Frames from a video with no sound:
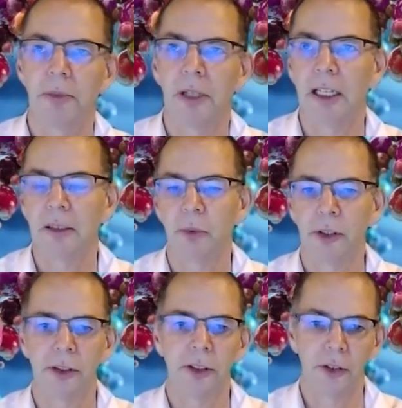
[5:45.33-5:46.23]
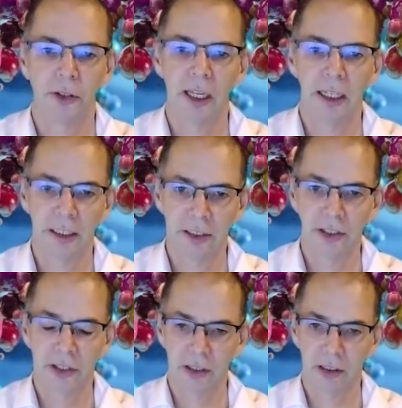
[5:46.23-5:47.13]
by 1 or 2
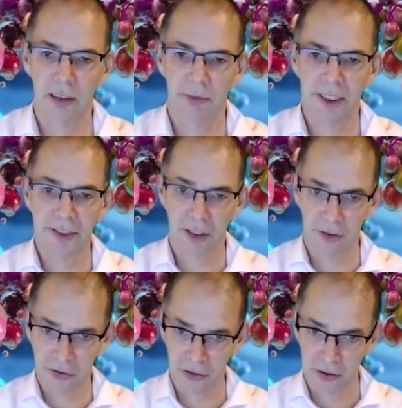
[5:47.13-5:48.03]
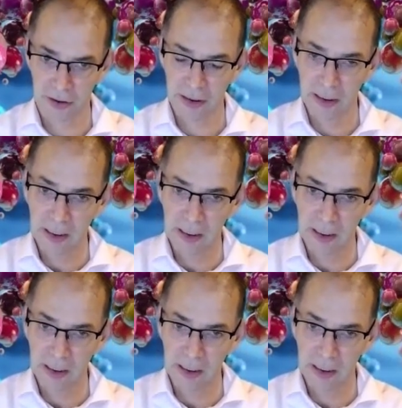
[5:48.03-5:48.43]
lines reading down a chart.